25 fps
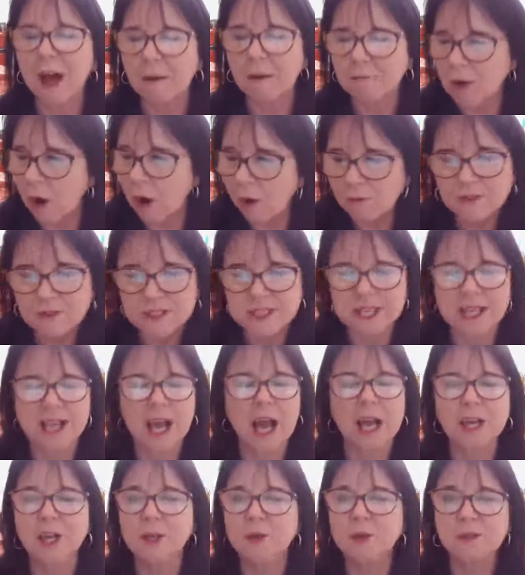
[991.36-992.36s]
obviously I
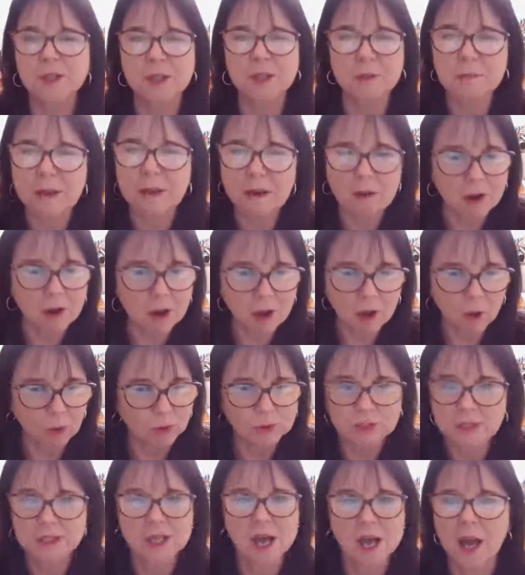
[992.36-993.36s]
use the mirror all
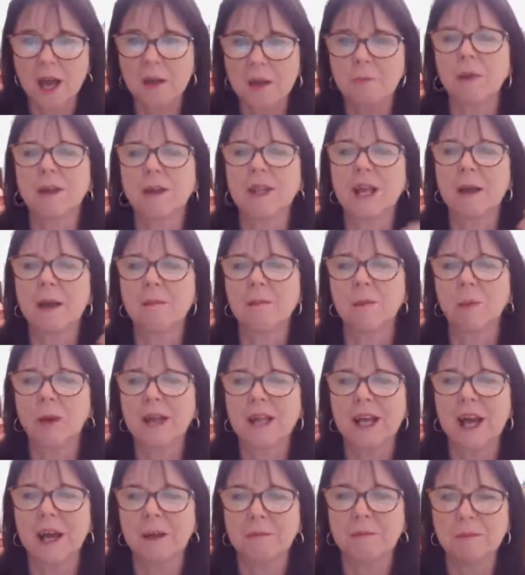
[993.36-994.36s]
the time when
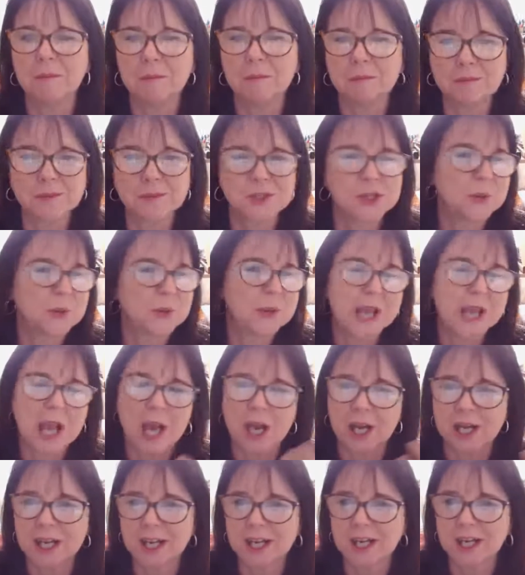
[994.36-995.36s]
I'm doing
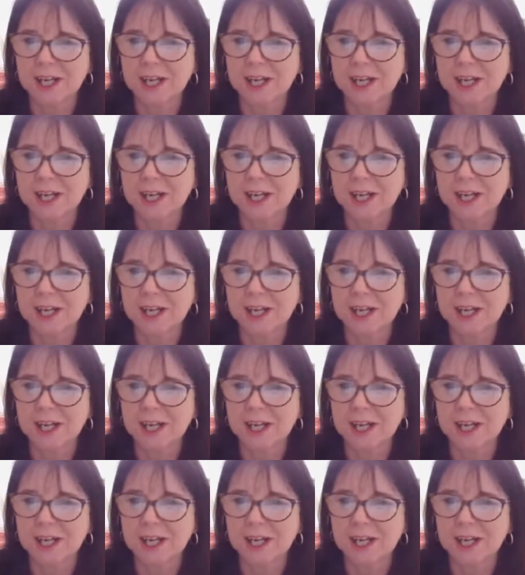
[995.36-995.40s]
her,